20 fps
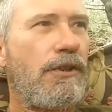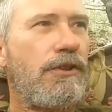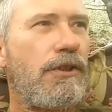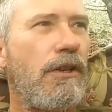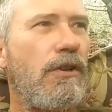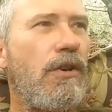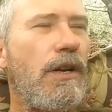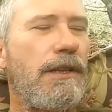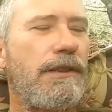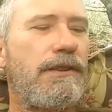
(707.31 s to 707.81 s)

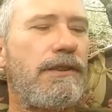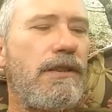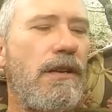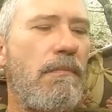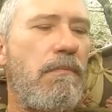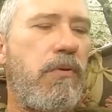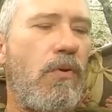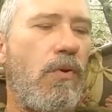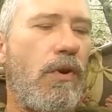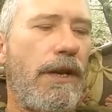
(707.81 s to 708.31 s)
So at
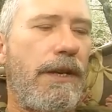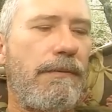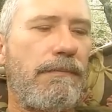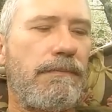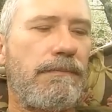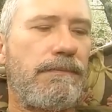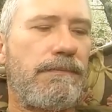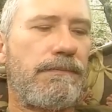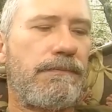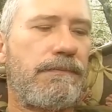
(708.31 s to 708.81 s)
some point,
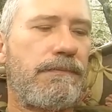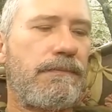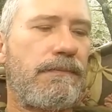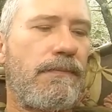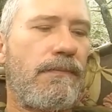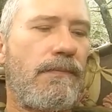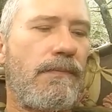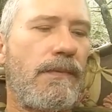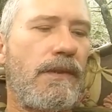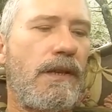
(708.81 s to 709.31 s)

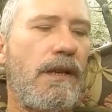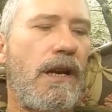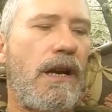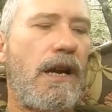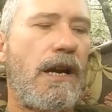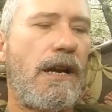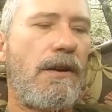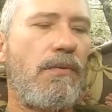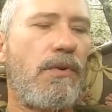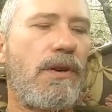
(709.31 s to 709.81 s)

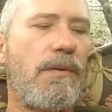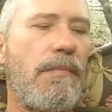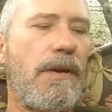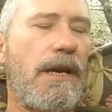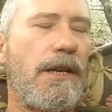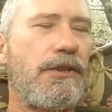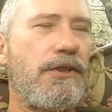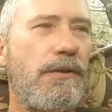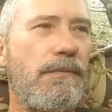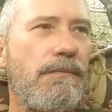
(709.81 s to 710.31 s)
I would
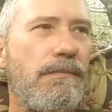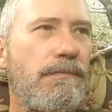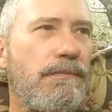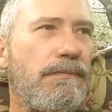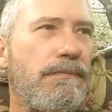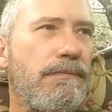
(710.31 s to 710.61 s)
imagine,